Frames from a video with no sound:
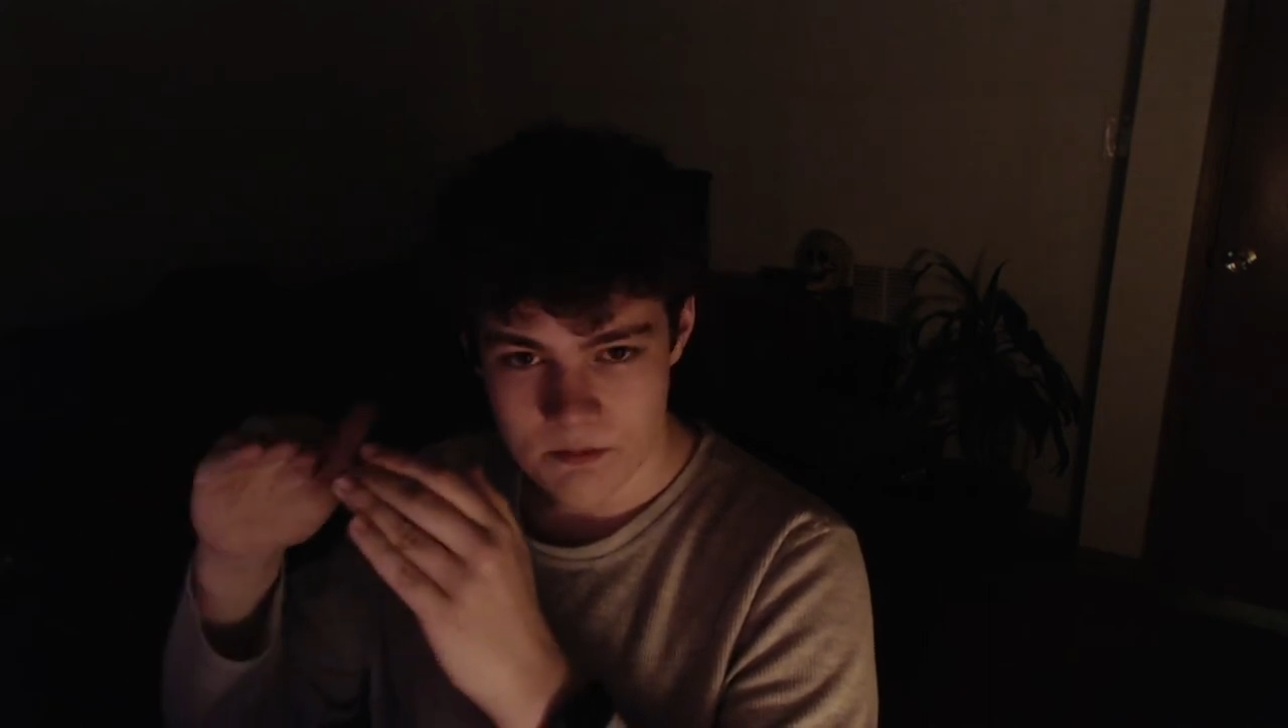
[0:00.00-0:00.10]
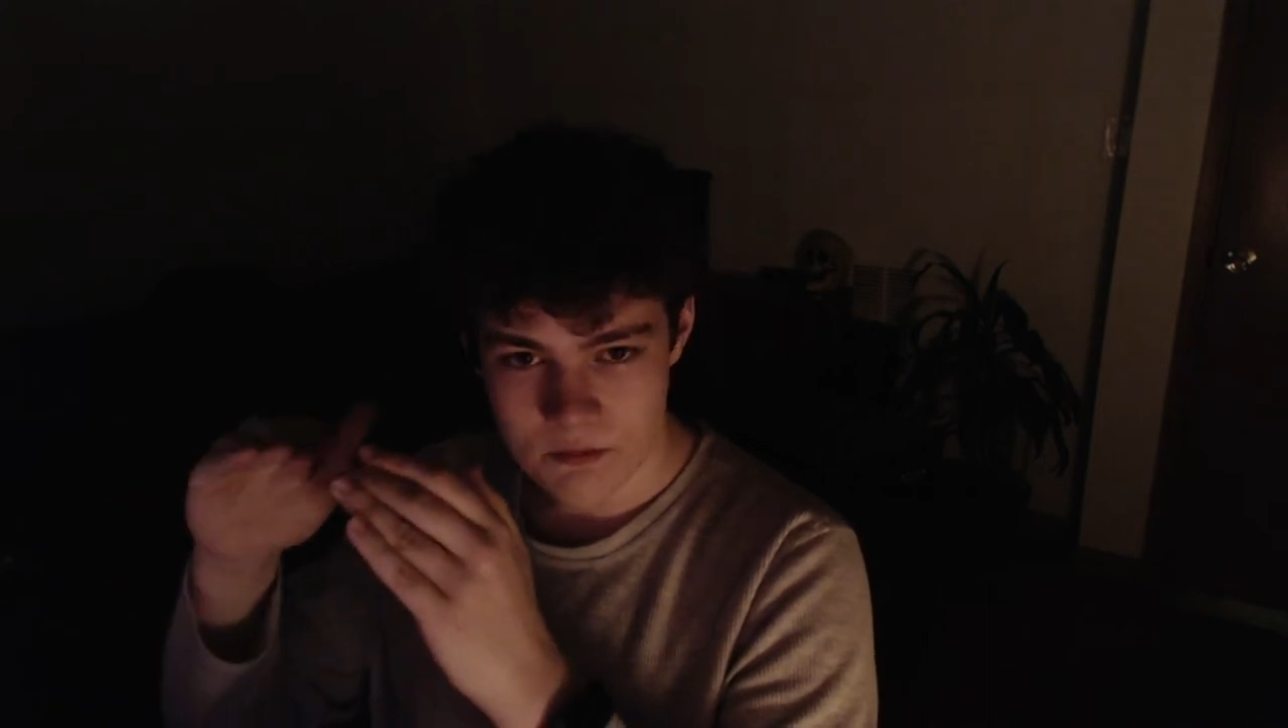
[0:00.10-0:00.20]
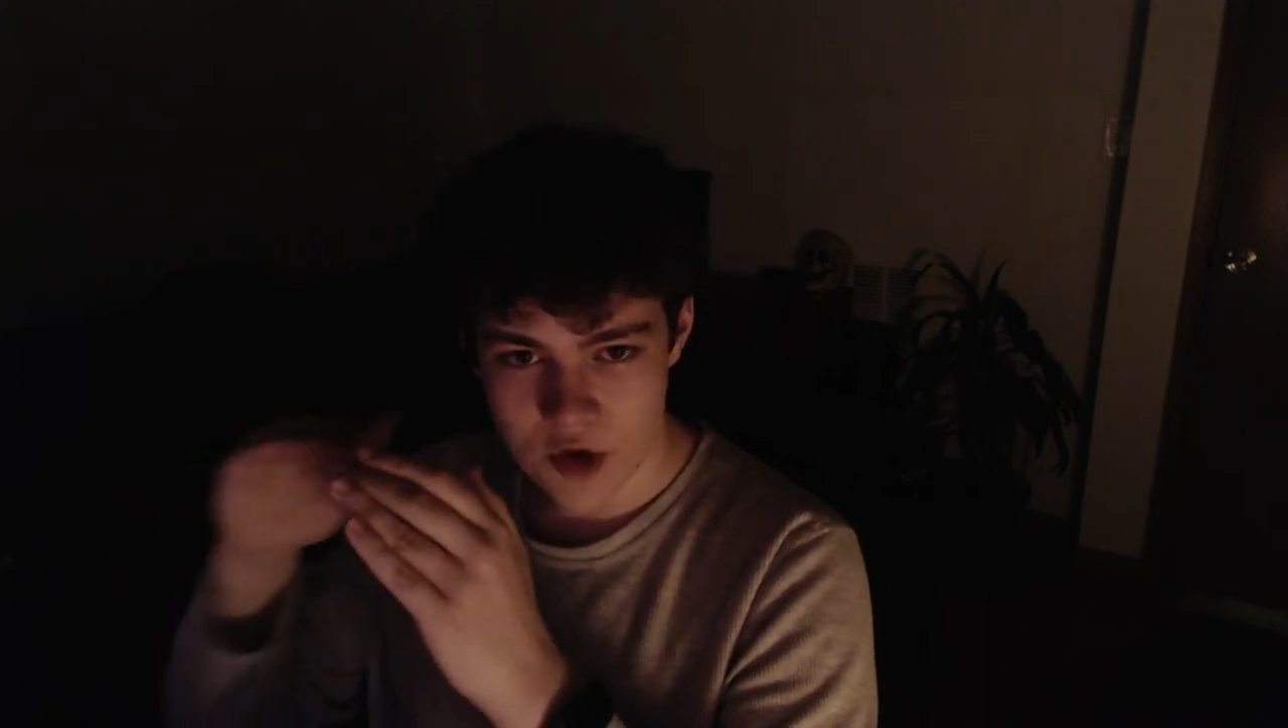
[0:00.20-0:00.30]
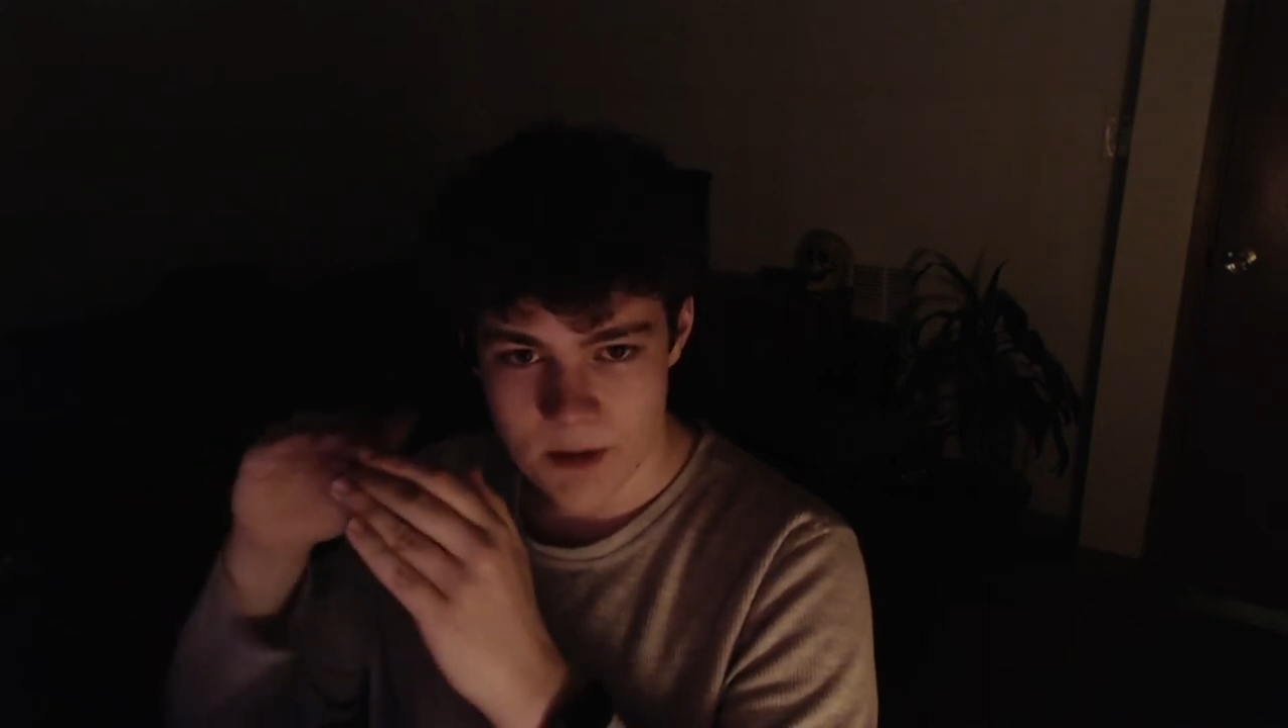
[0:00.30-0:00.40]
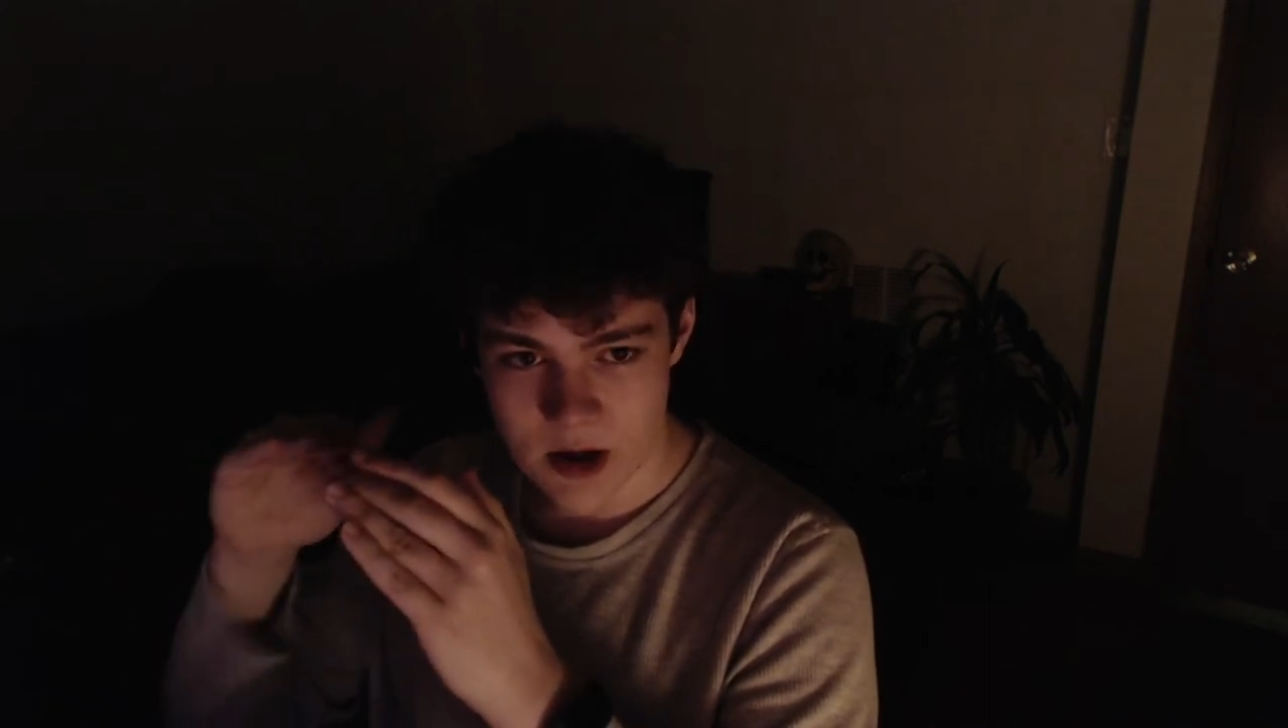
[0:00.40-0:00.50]

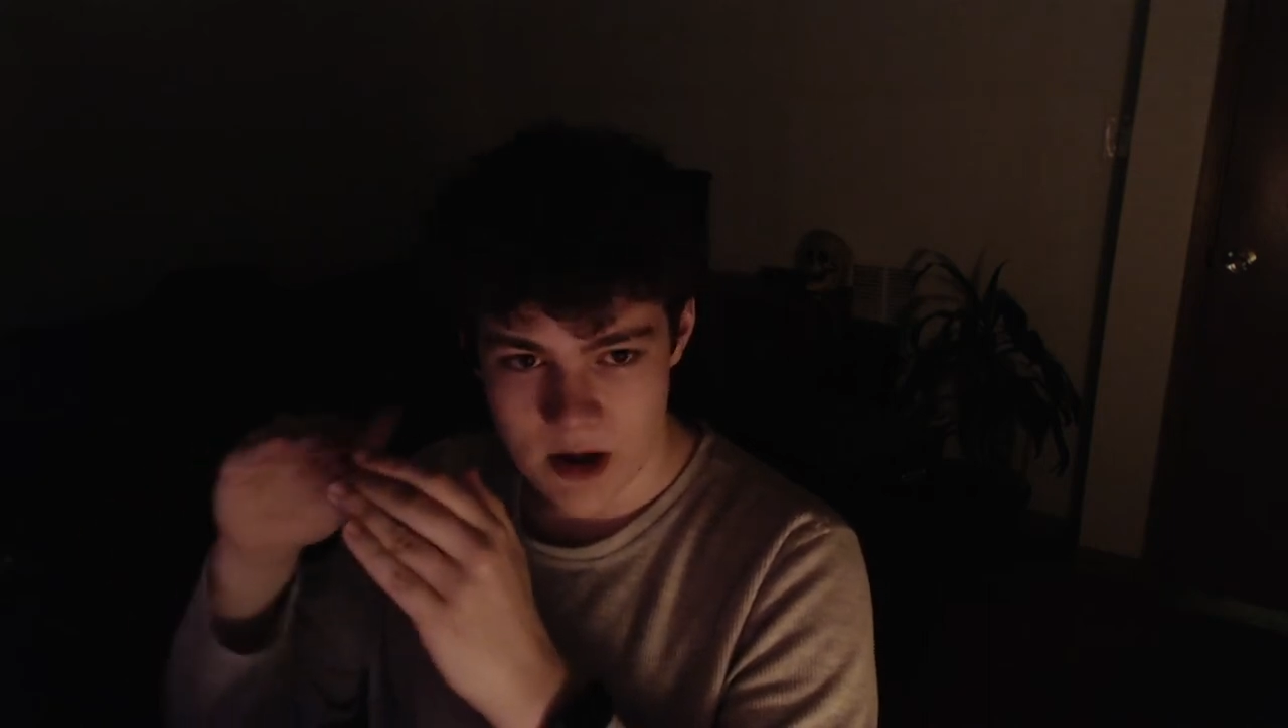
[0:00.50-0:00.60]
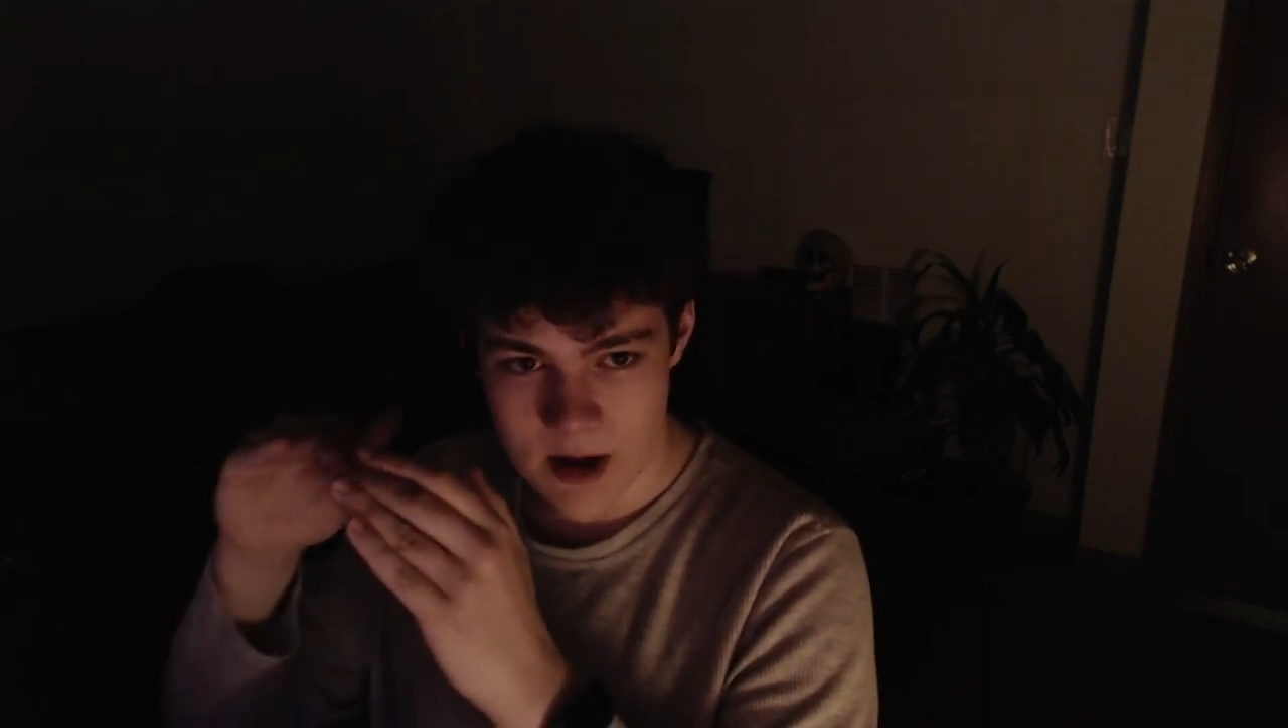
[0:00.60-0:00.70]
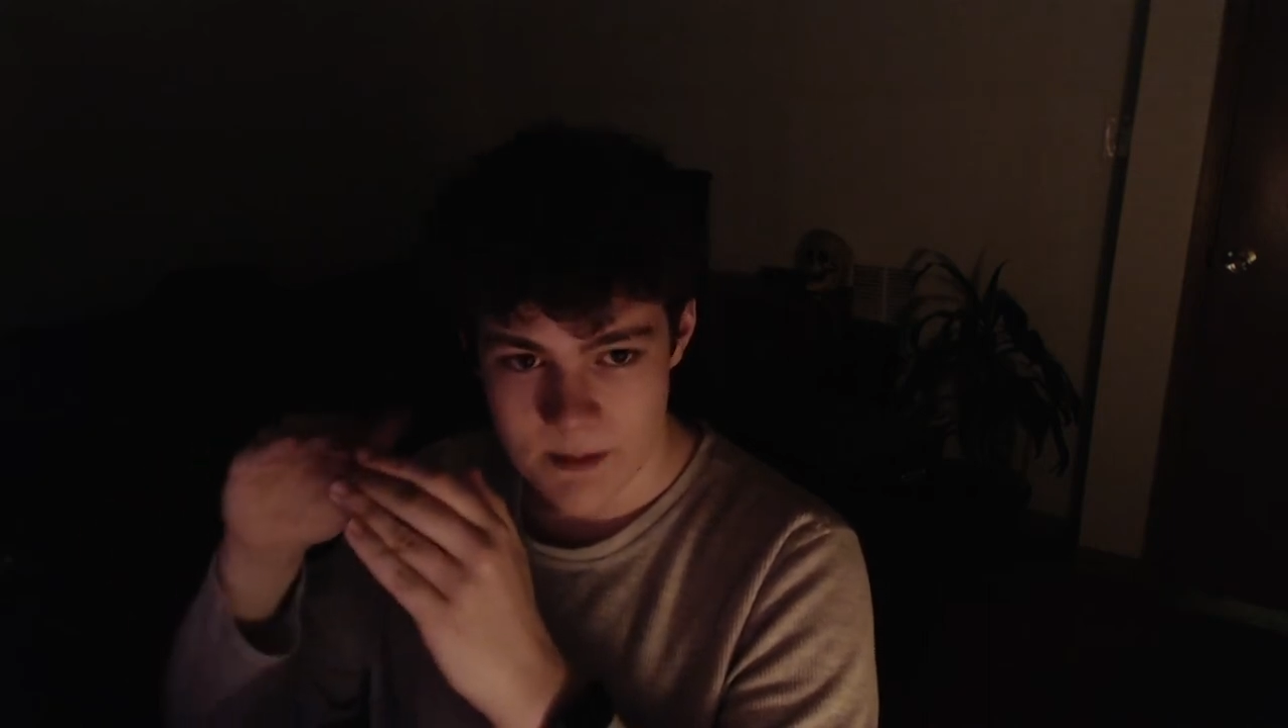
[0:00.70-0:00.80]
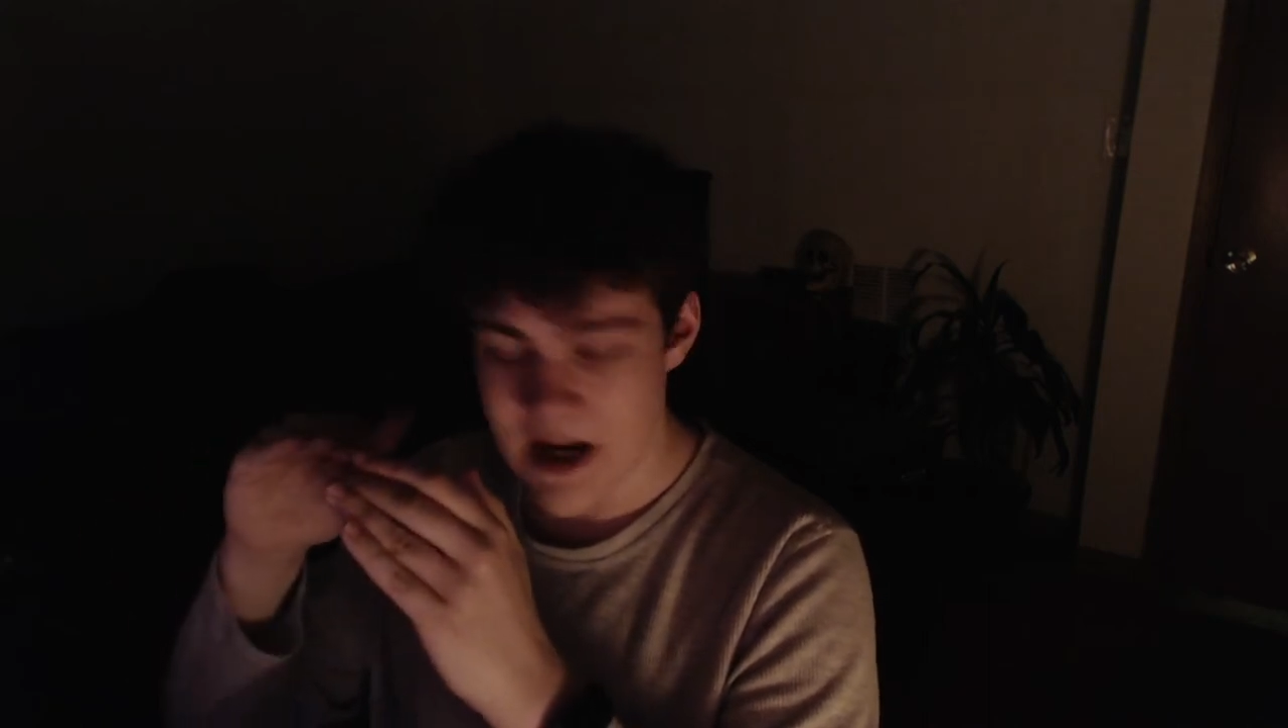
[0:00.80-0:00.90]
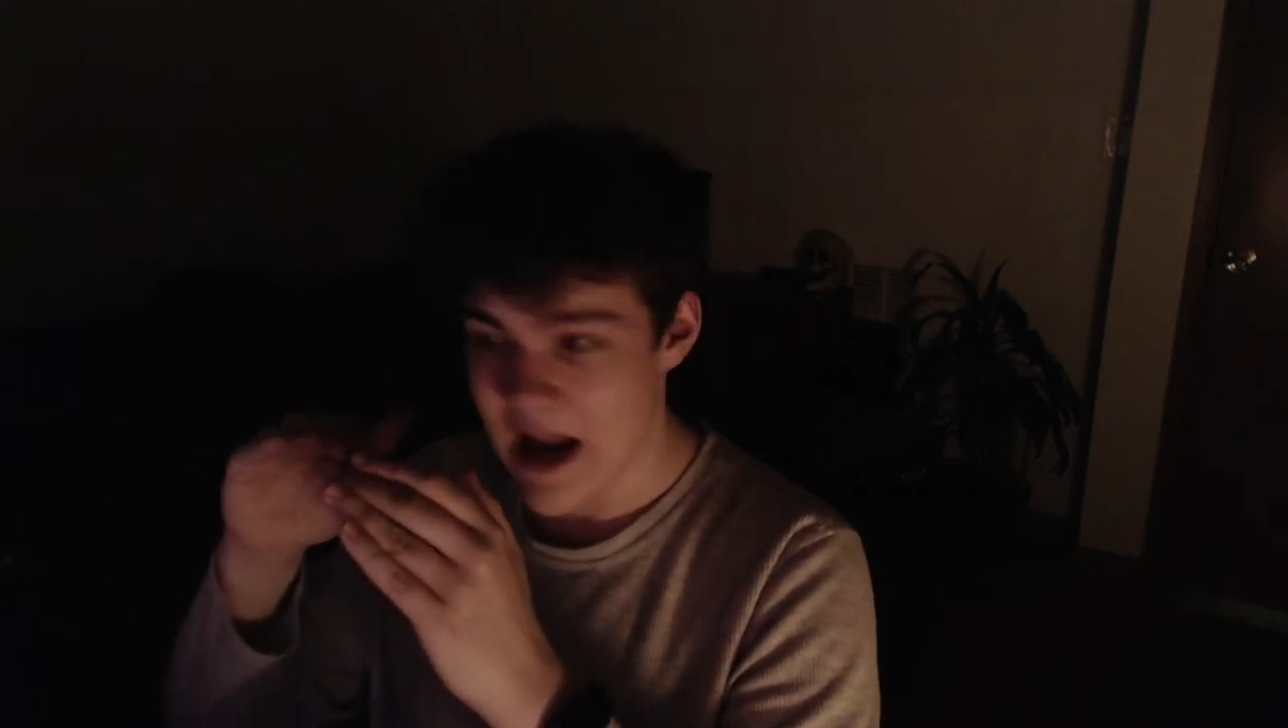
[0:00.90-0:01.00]
from your, an update